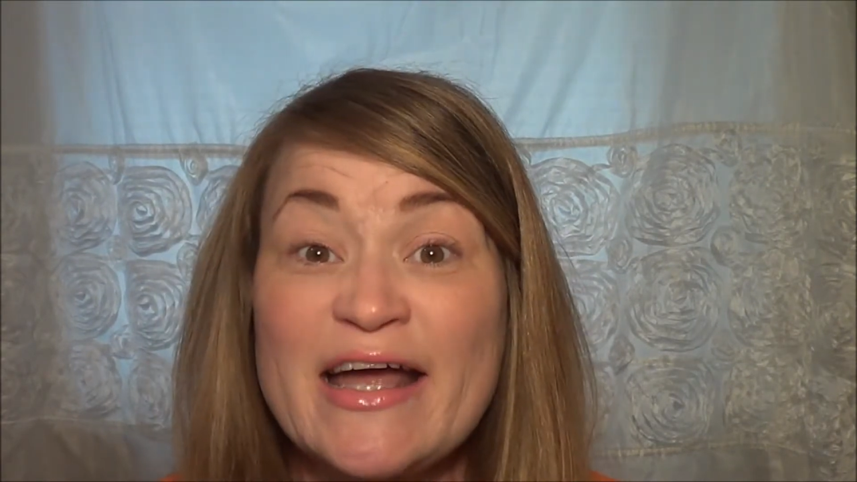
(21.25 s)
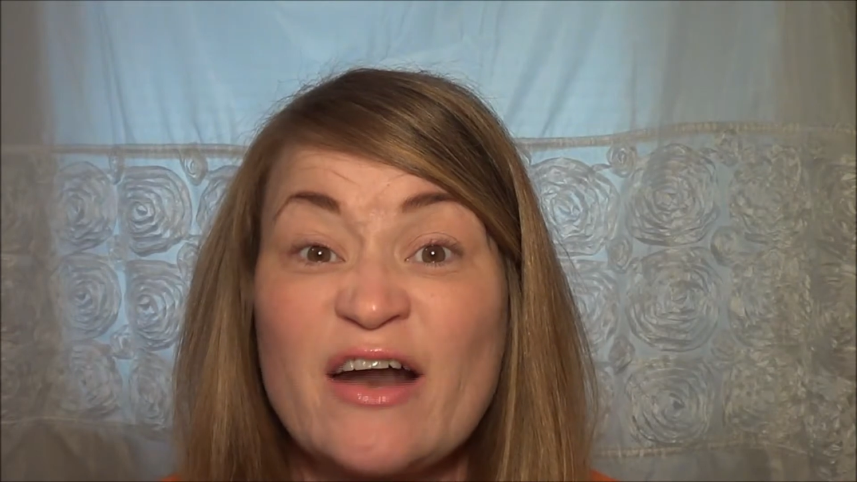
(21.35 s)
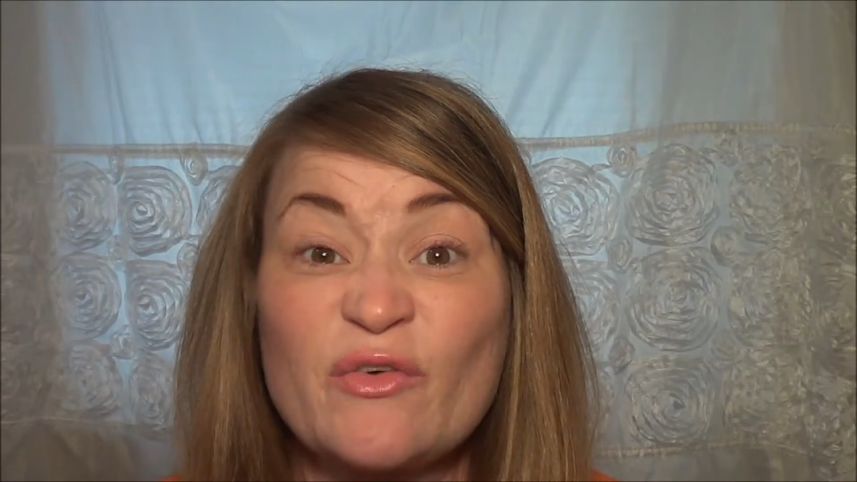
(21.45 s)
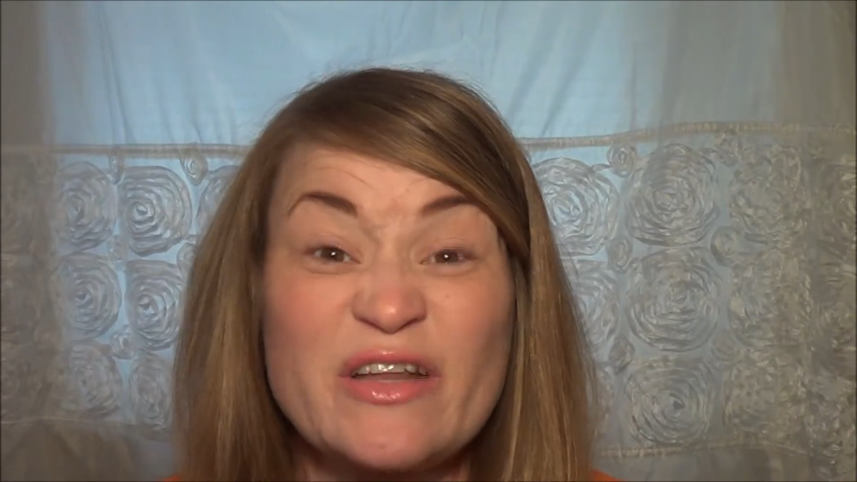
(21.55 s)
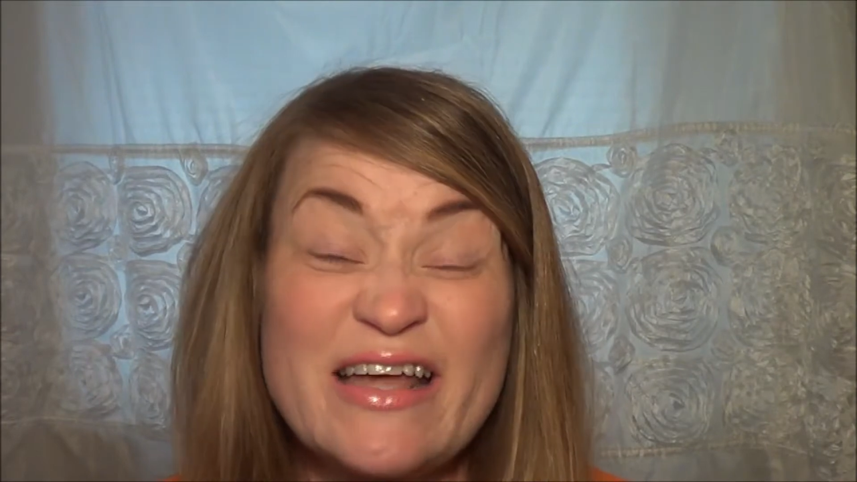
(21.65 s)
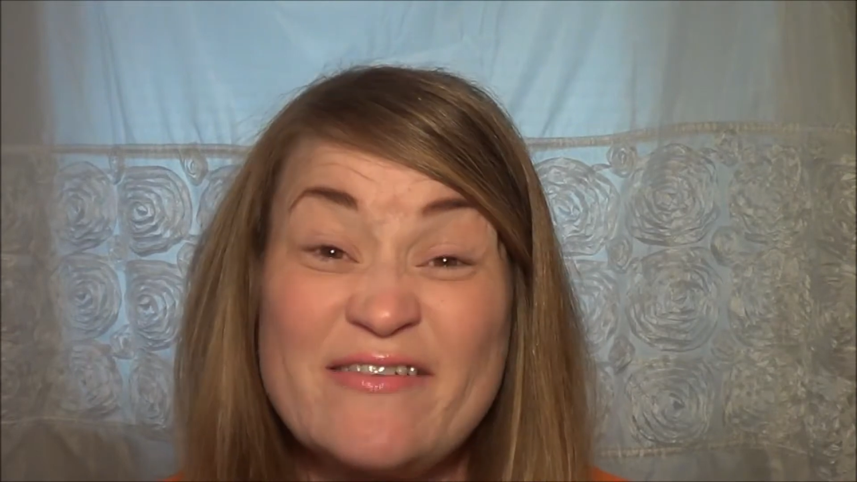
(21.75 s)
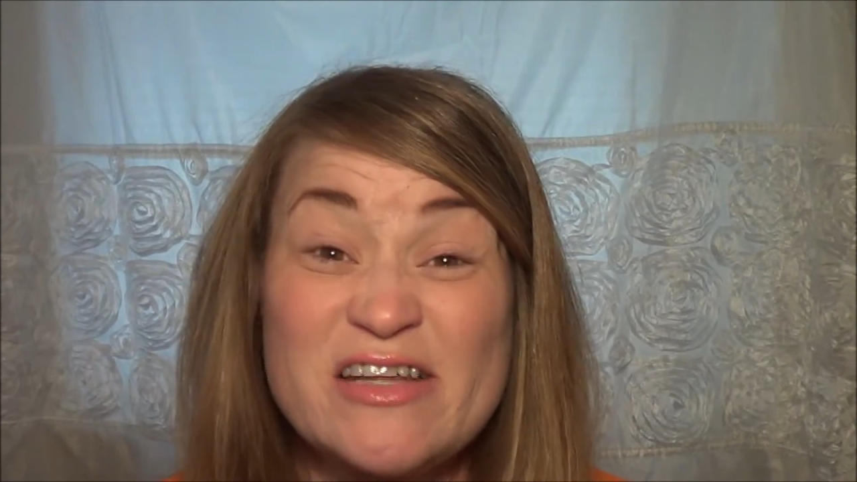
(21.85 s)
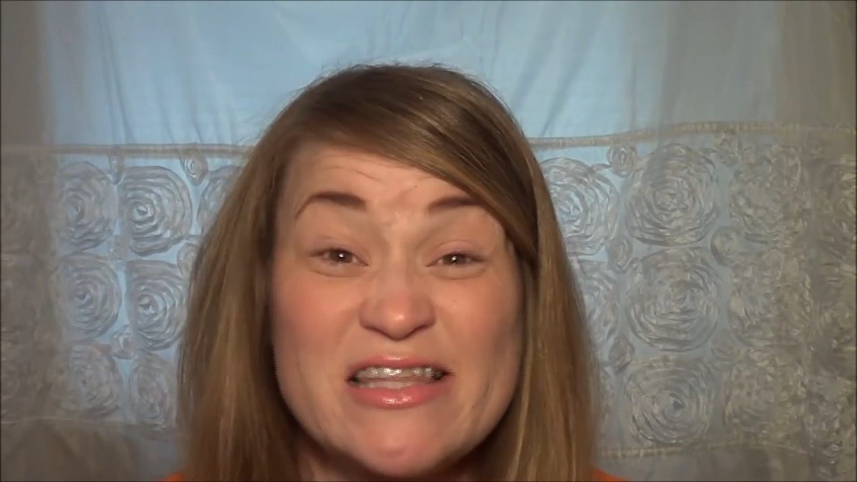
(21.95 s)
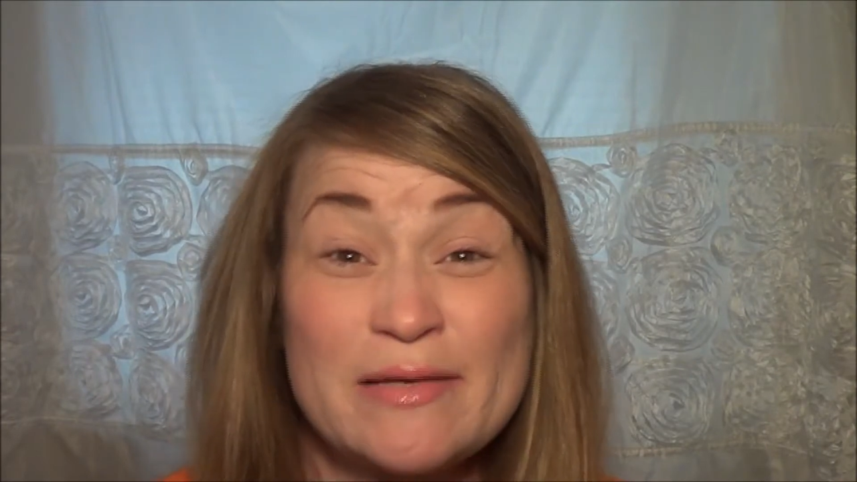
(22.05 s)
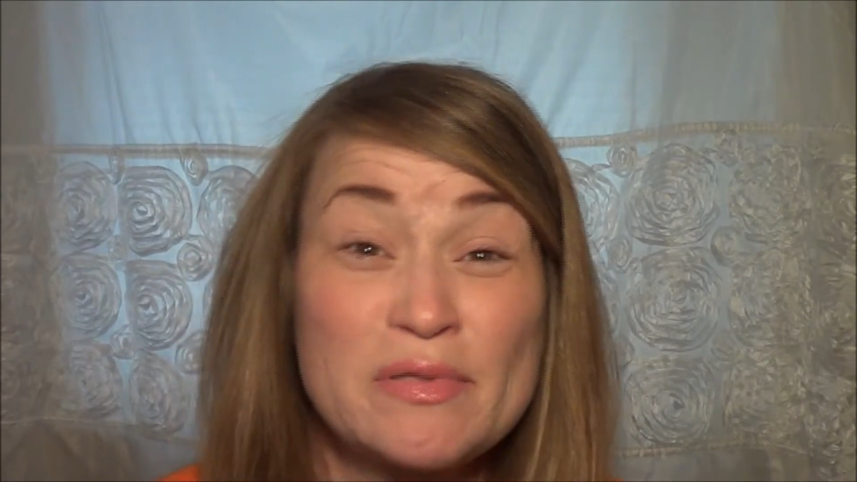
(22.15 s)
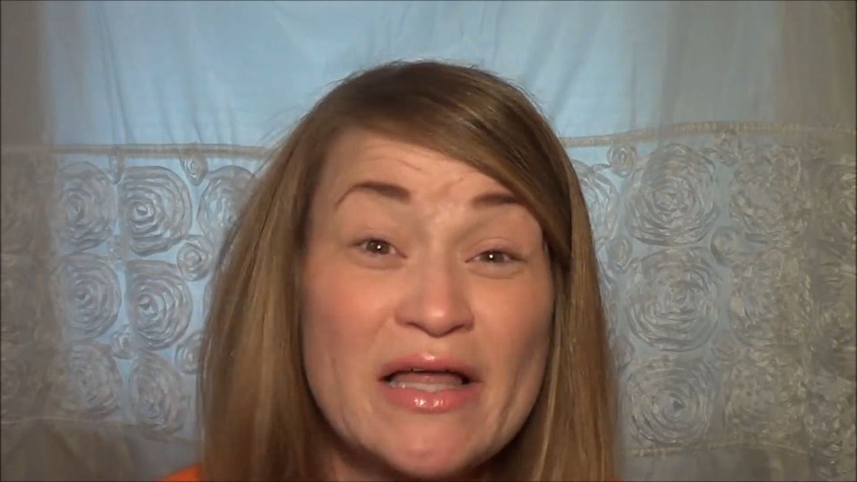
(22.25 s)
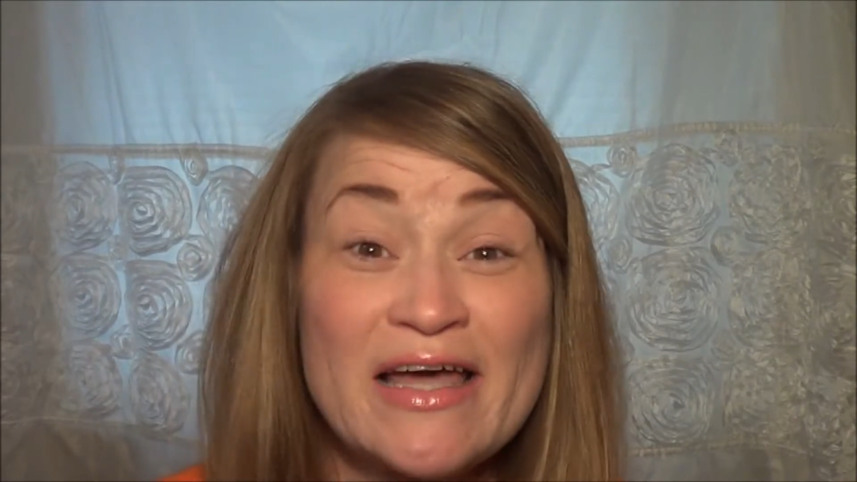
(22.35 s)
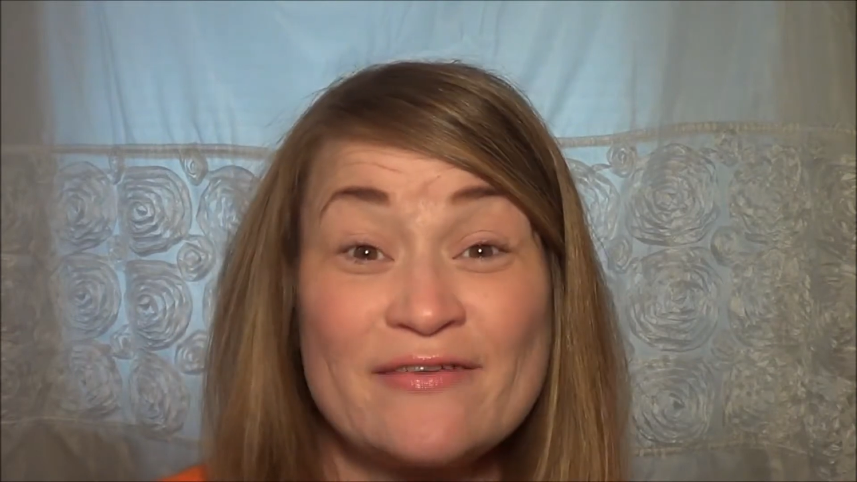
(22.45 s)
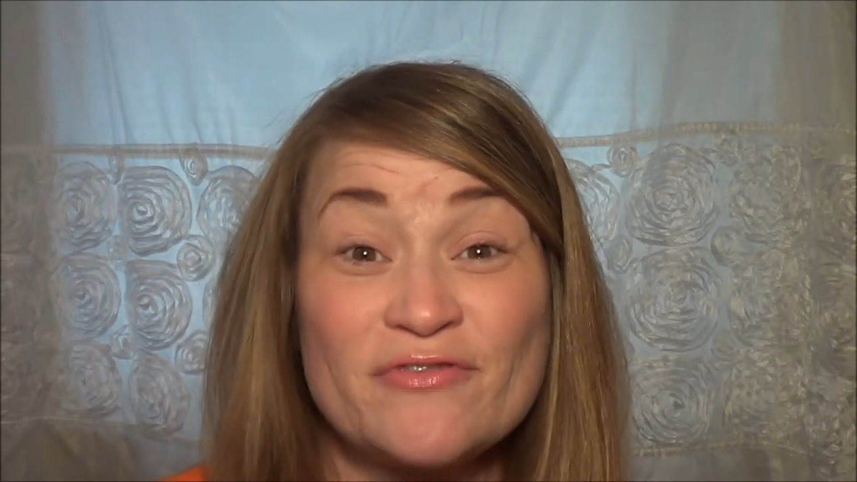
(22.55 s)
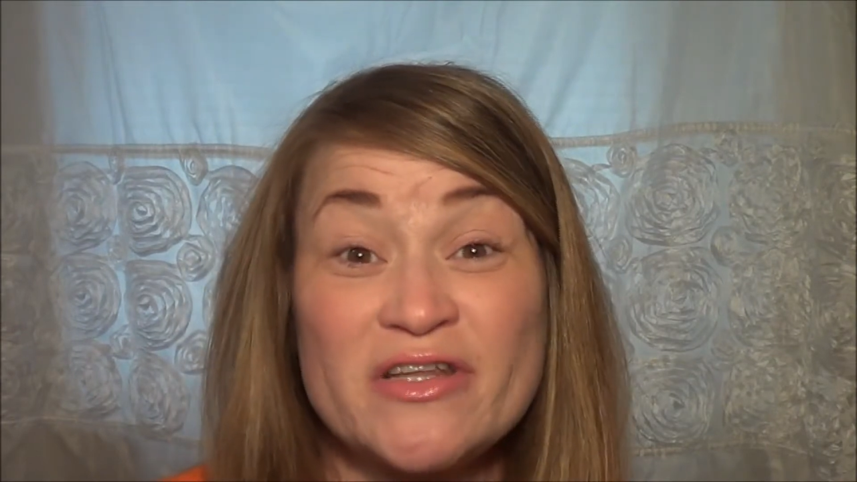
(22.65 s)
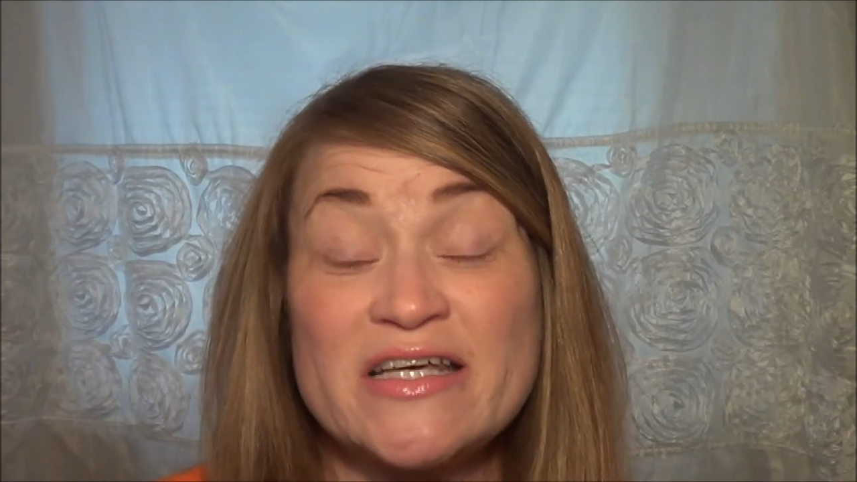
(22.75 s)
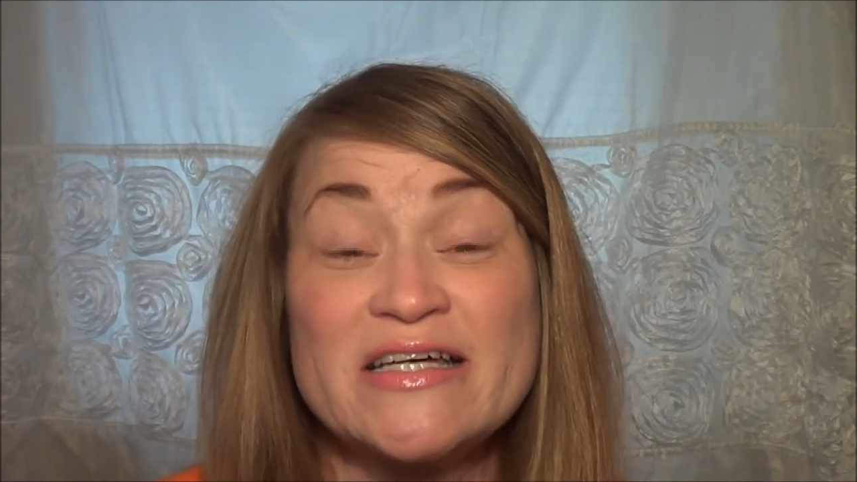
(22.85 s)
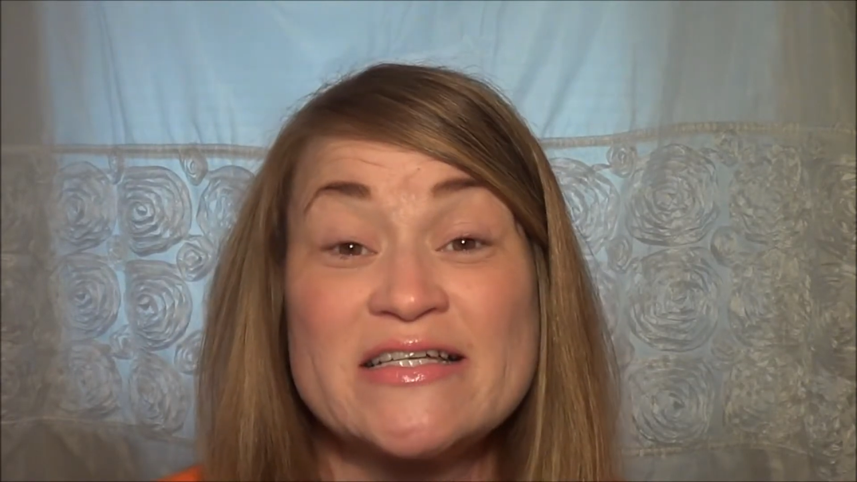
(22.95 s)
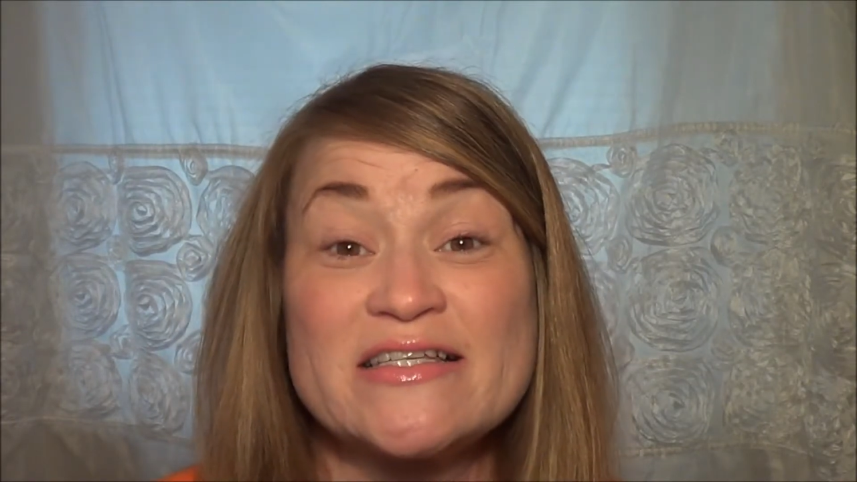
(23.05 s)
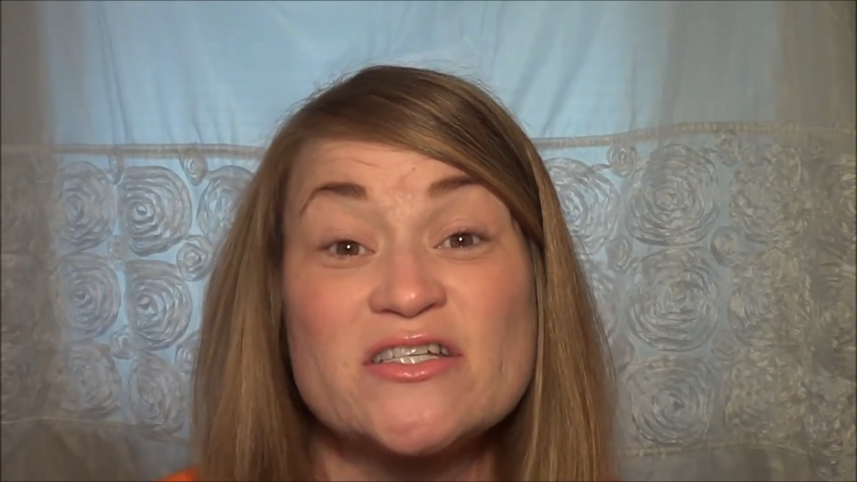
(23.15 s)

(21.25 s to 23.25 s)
I don't really have anything planned for this.